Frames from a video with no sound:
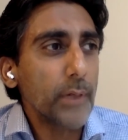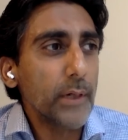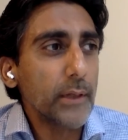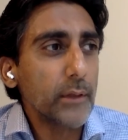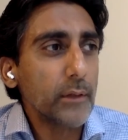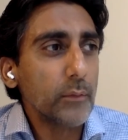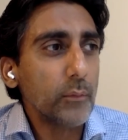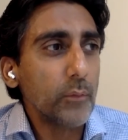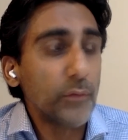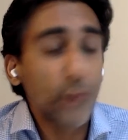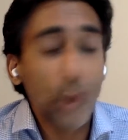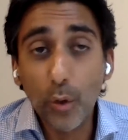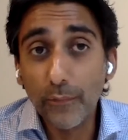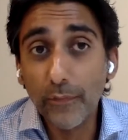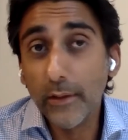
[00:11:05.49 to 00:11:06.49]
but
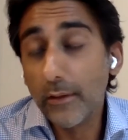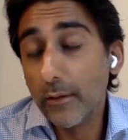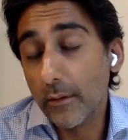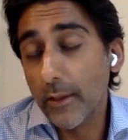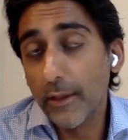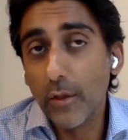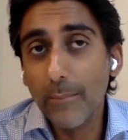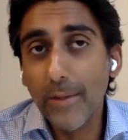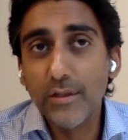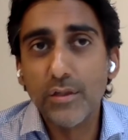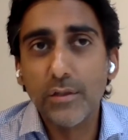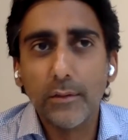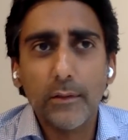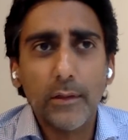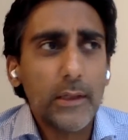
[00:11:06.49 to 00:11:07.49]
with COVID, like you
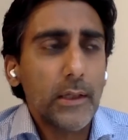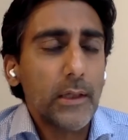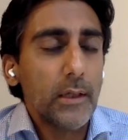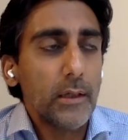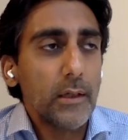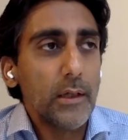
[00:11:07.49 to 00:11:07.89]
mentioned,